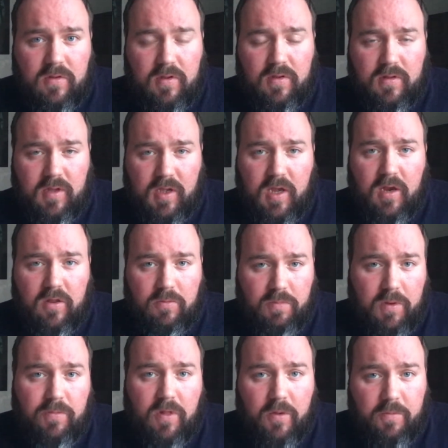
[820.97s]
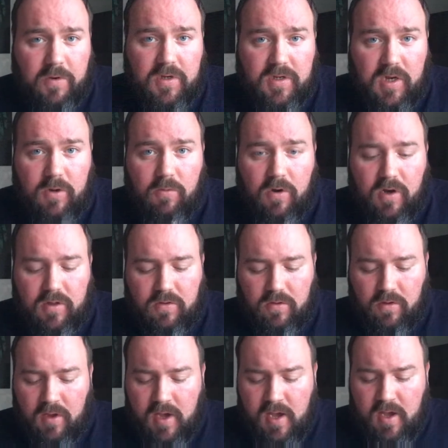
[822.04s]
to hear that people appreciate what I
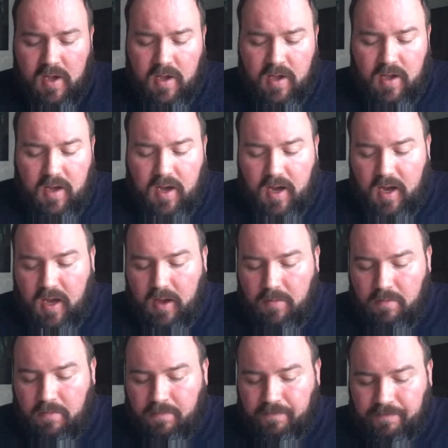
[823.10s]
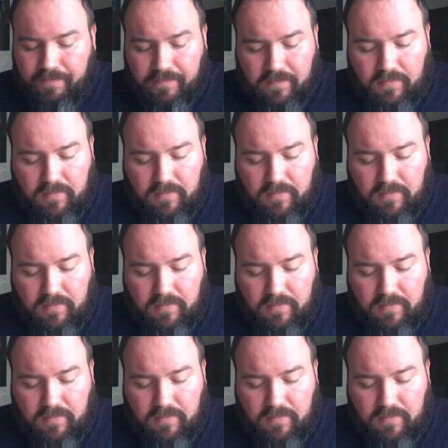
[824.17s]
do. And